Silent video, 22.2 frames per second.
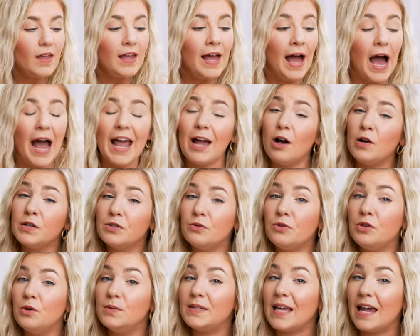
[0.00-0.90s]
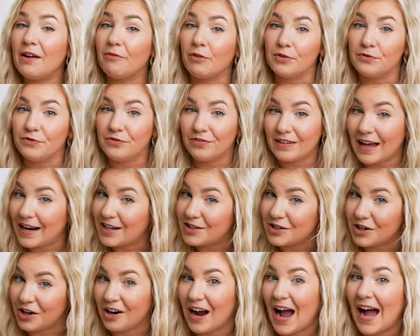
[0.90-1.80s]
I also use a
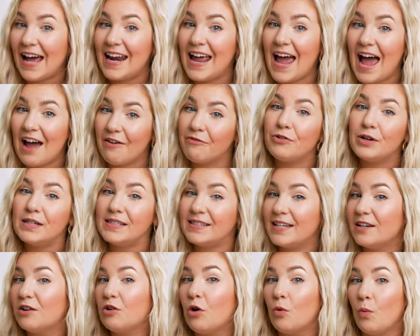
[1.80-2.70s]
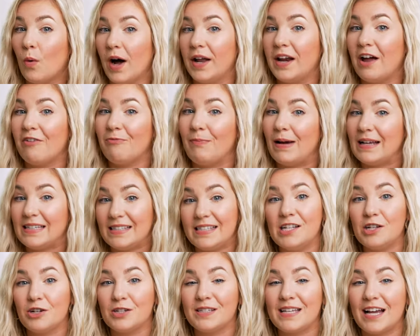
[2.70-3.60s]
reflector at every single one of my
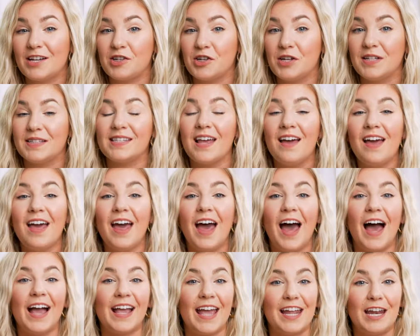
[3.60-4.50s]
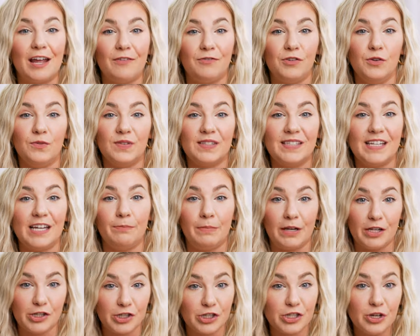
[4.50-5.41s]
senior sessions. Again, if you've seen
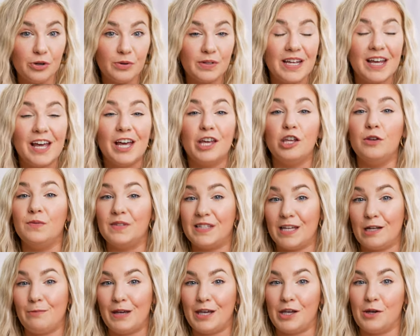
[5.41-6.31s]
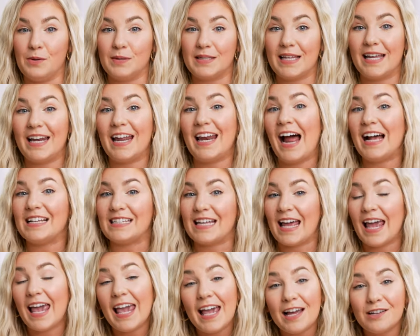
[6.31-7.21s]
me shoot, you've seen me use it. It has a
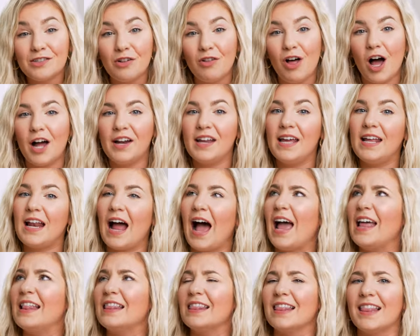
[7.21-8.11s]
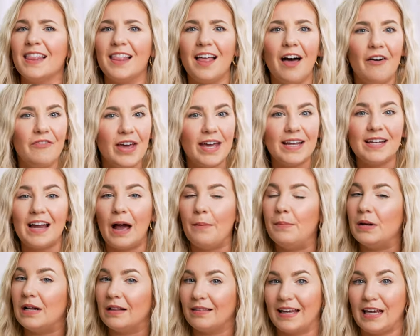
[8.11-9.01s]
handle on it. I love it. I'm
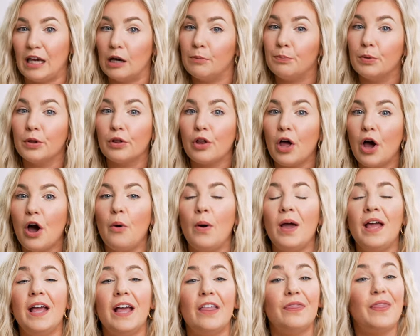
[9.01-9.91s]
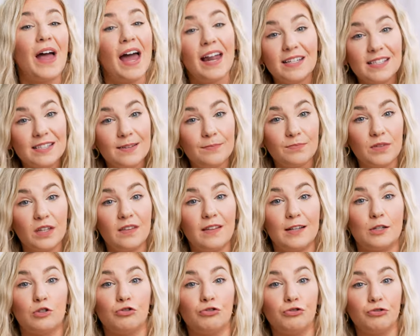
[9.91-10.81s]
gonna link it below. That is something
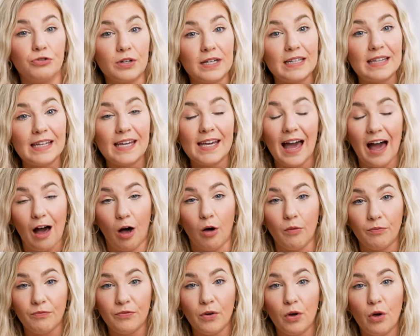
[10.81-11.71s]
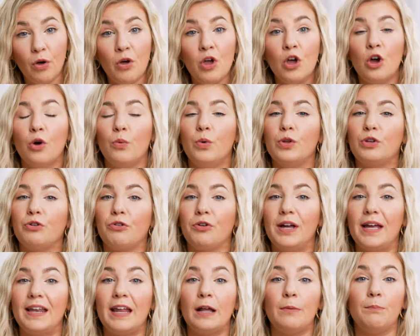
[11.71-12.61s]
that's really helpful with
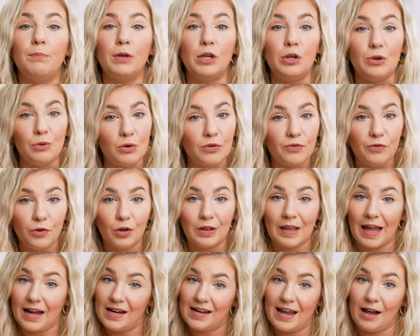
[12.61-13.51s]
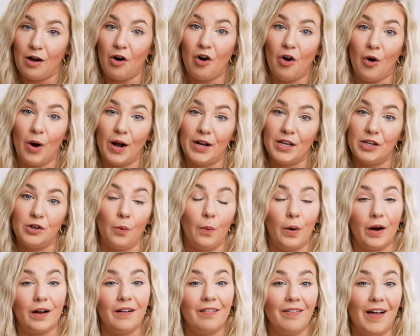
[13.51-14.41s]
creating beautiful lighting on
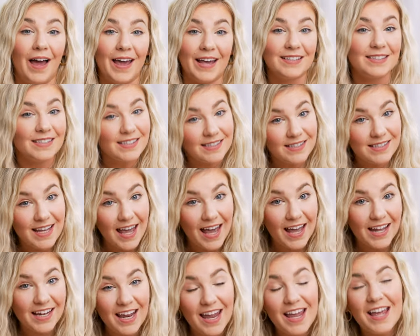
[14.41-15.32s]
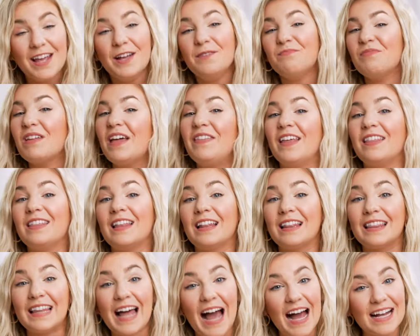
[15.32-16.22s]
your client's skin. And then the
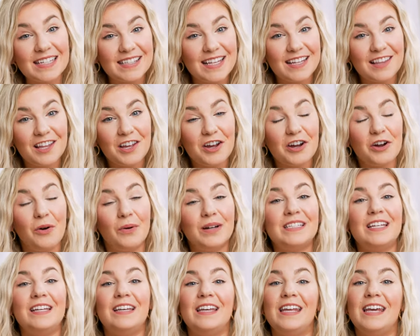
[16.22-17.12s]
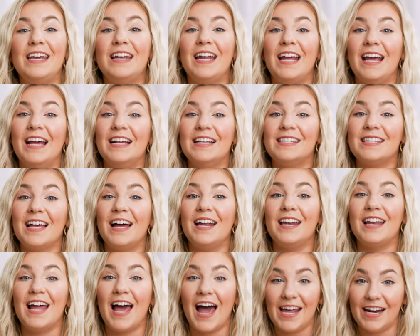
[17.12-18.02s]
last thing that you're going to need is
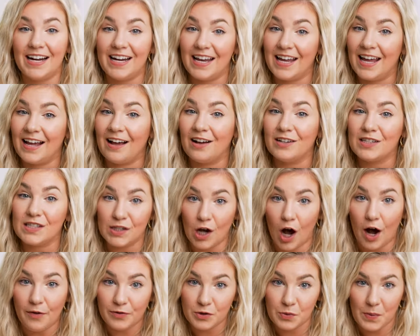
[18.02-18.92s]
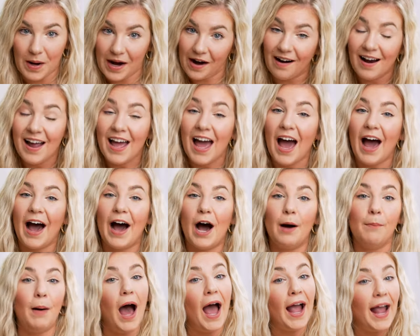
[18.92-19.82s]
an editing software.
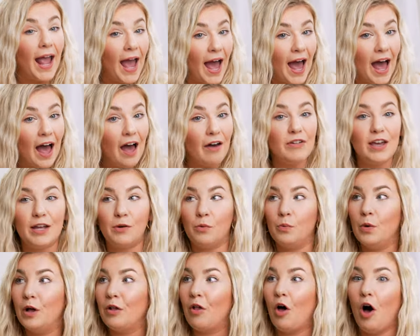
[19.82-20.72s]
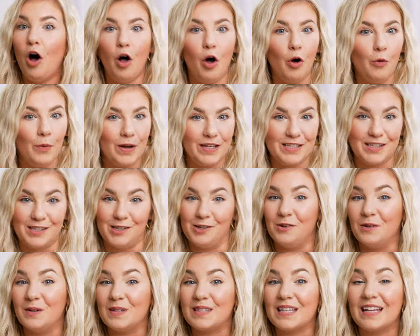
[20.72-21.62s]
Um, I have and will always
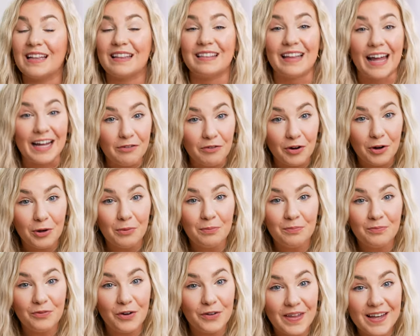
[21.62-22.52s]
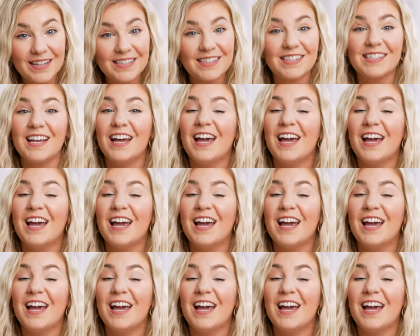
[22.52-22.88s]
use Lightroom for this.